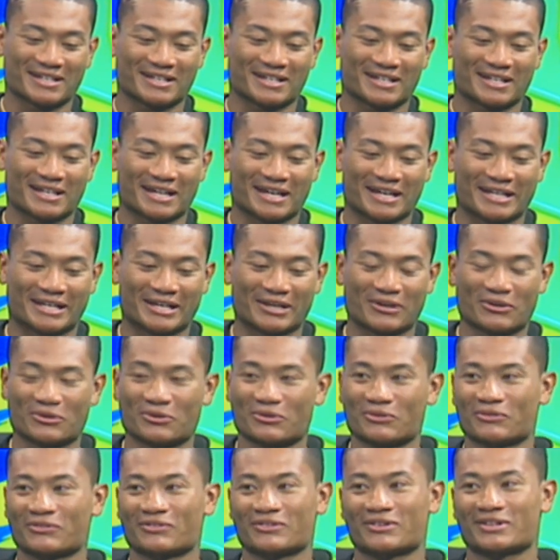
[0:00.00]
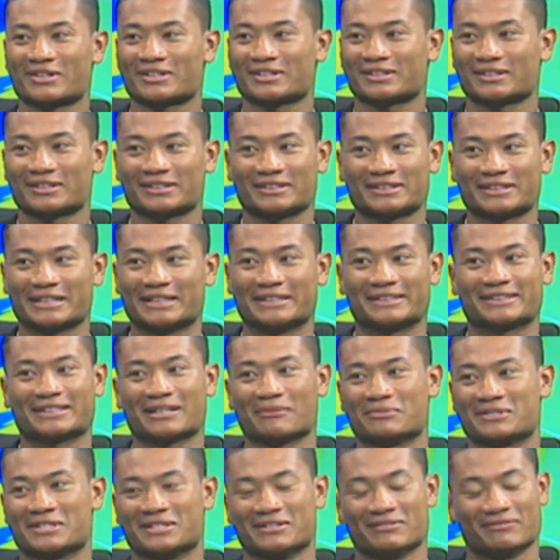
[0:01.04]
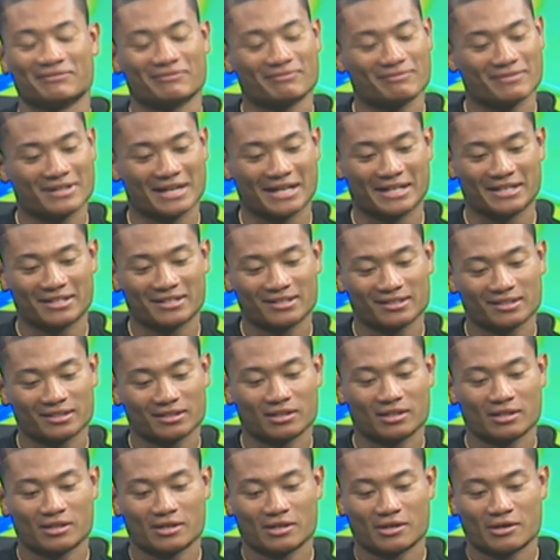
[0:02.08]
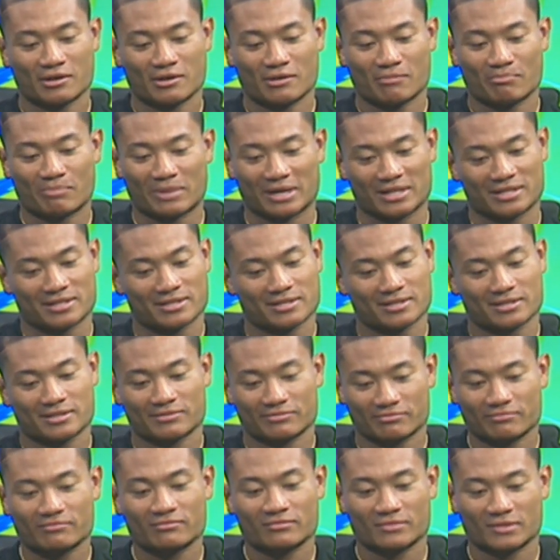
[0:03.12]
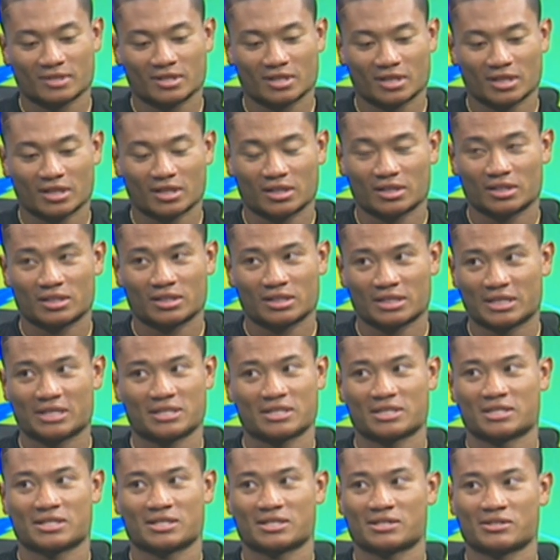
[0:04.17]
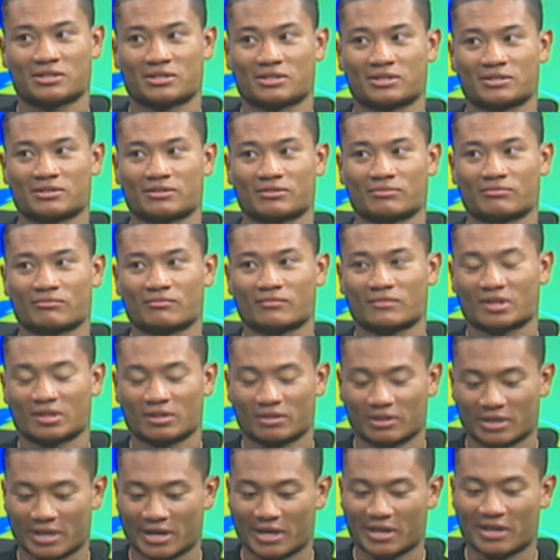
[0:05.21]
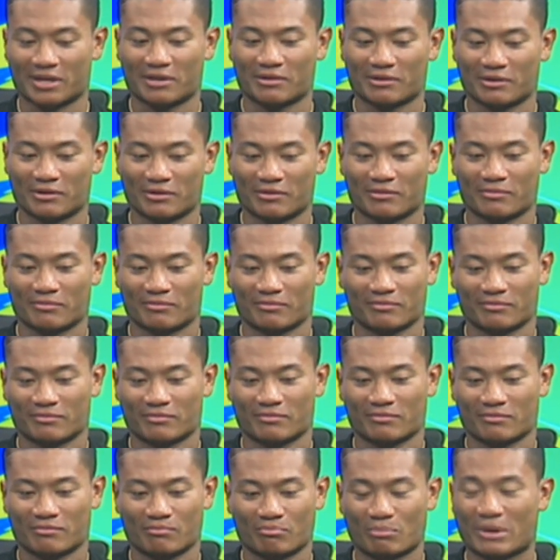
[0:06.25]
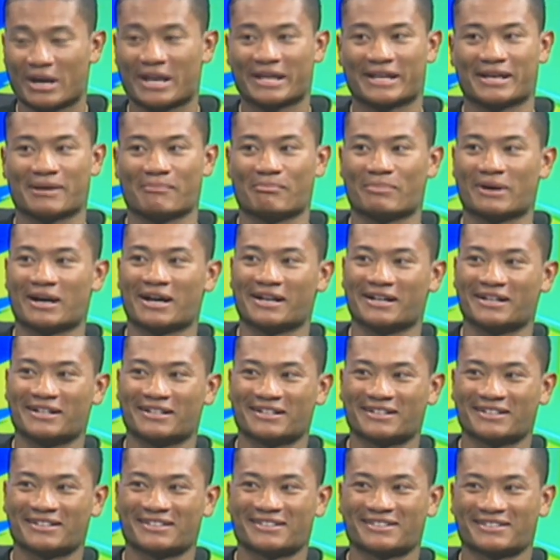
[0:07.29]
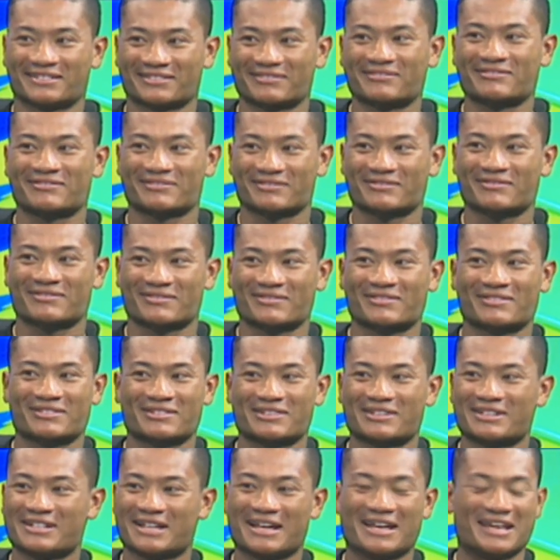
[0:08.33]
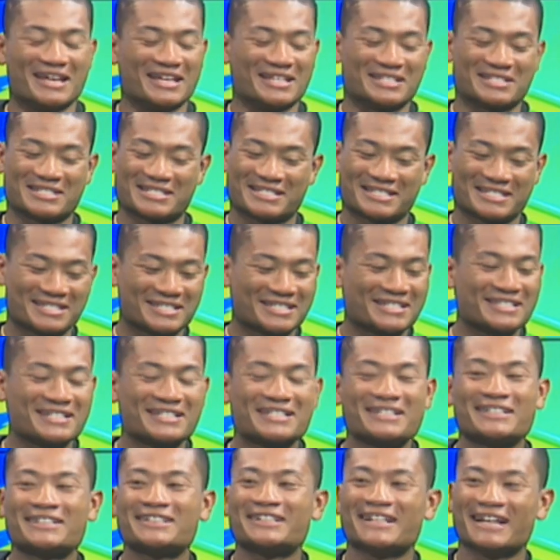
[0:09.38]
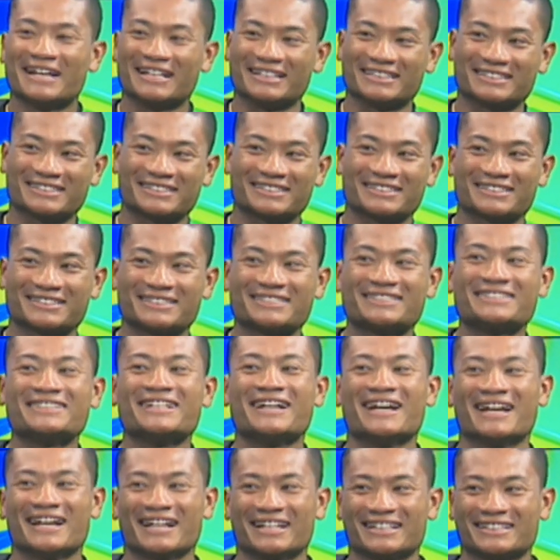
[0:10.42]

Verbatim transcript: I cannot say something like but this yeah money can buy money yeah. cannot buy money cannot Ooh, buy. i like that i like that